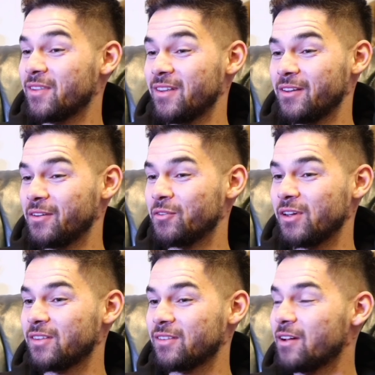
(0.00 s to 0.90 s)
I'm seeing
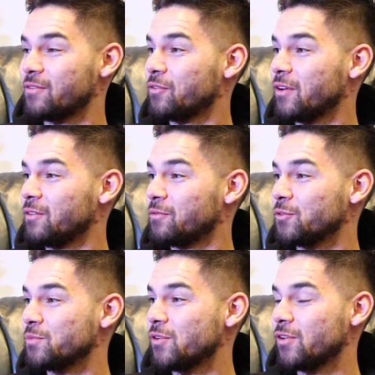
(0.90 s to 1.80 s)
great stuff, great
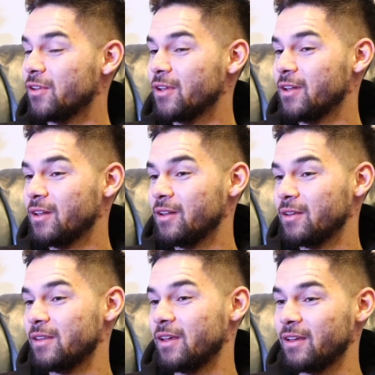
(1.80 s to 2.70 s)
football.
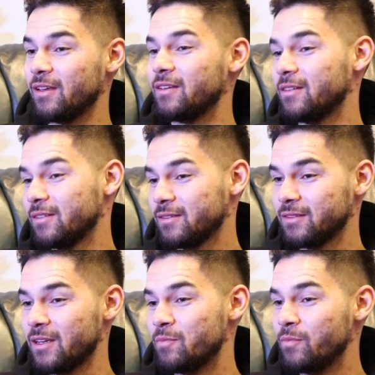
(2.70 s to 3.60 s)

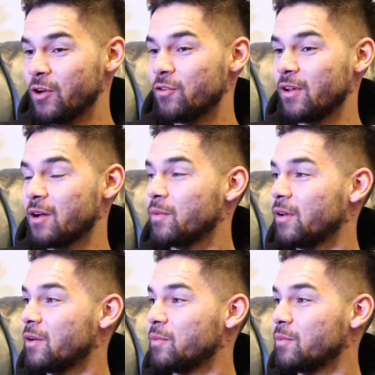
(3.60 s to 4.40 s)
They're going up and